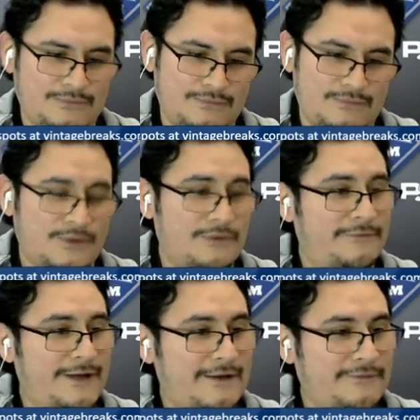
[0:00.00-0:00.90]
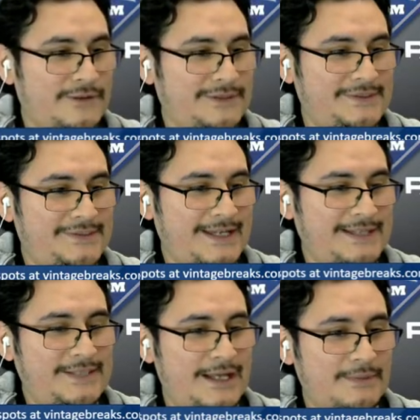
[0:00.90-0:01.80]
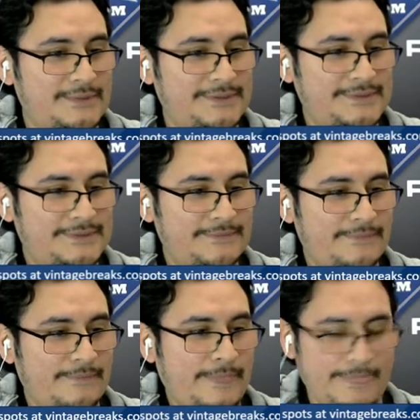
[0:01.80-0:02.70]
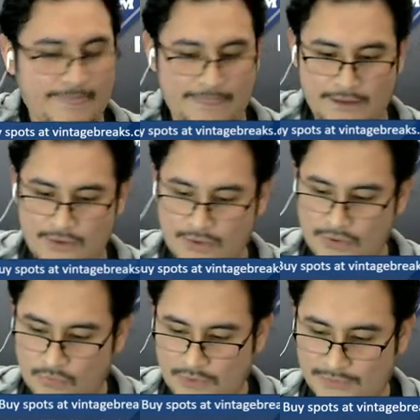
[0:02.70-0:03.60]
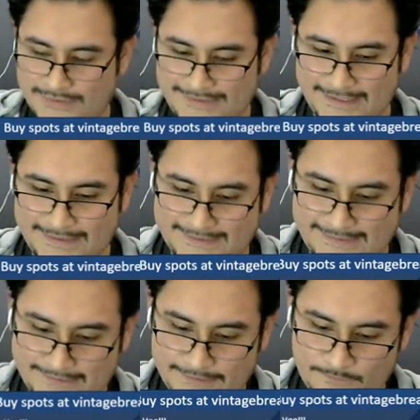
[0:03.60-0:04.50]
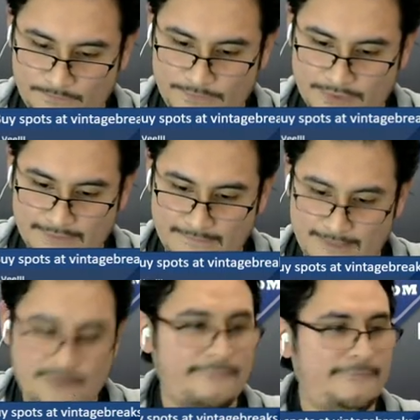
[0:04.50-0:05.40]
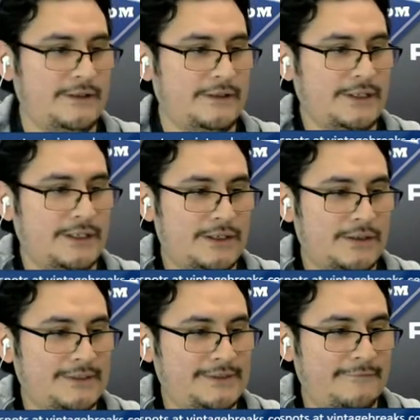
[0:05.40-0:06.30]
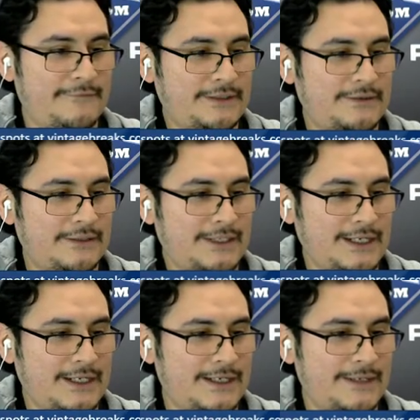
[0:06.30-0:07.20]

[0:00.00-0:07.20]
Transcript: 105, going to Stan Thomas. 106, Michael Finley, going to Victor Lee.